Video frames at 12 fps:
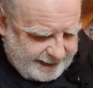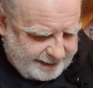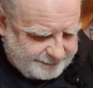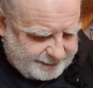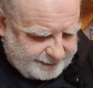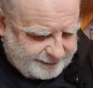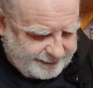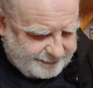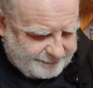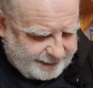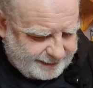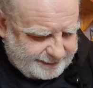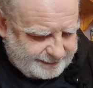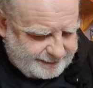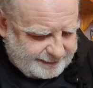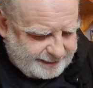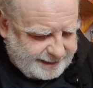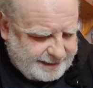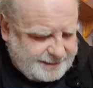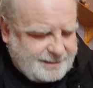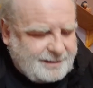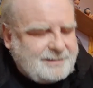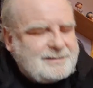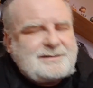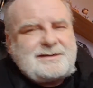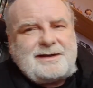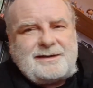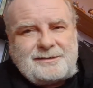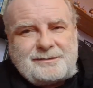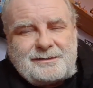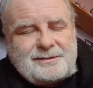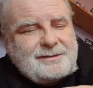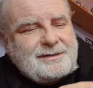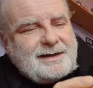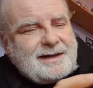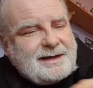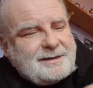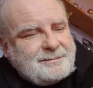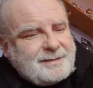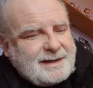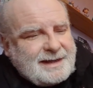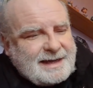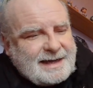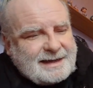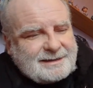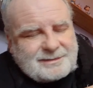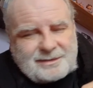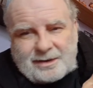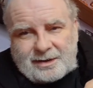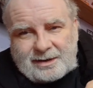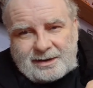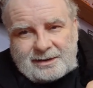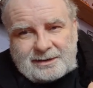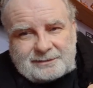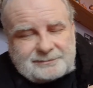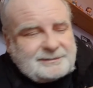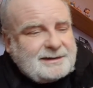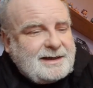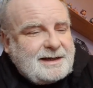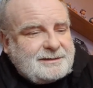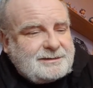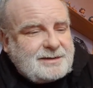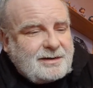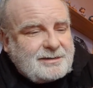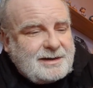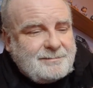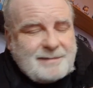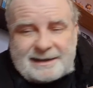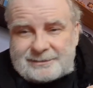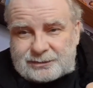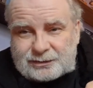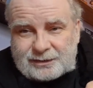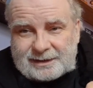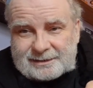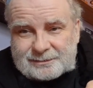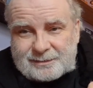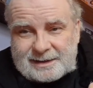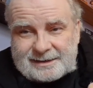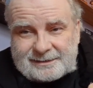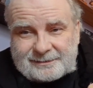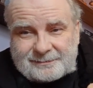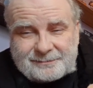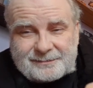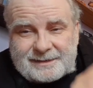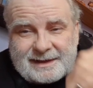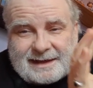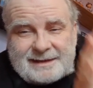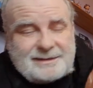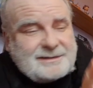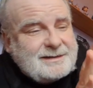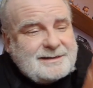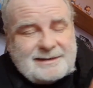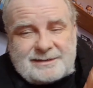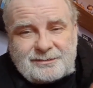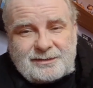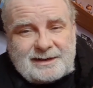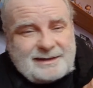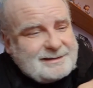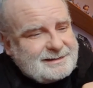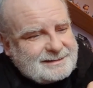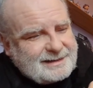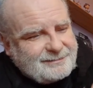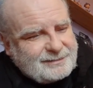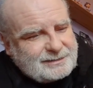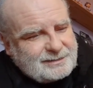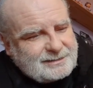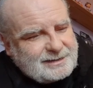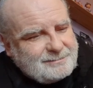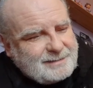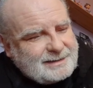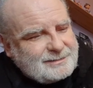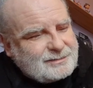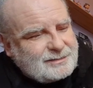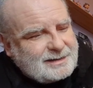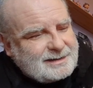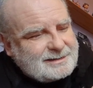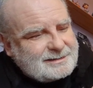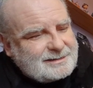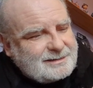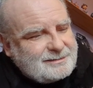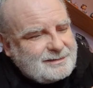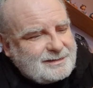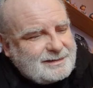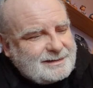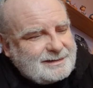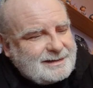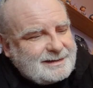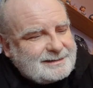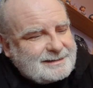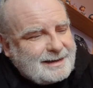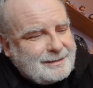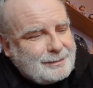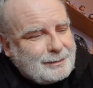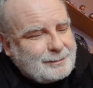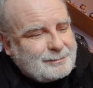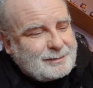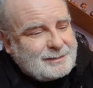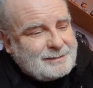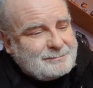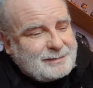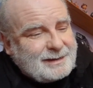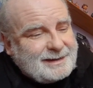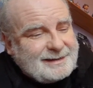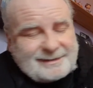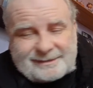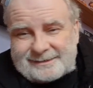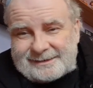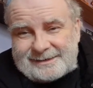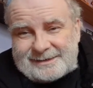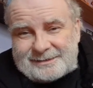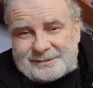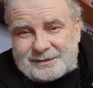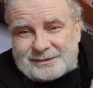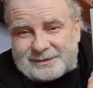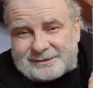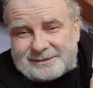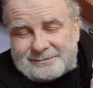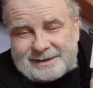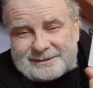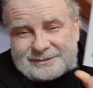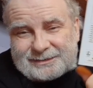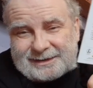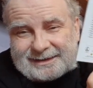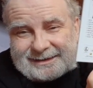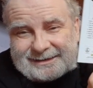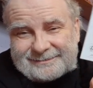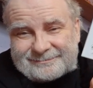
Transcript: Absolutely amazing. And also, it's got on a documentary as well. Each of these releases have a documentary. So you can link that up and play the documentary.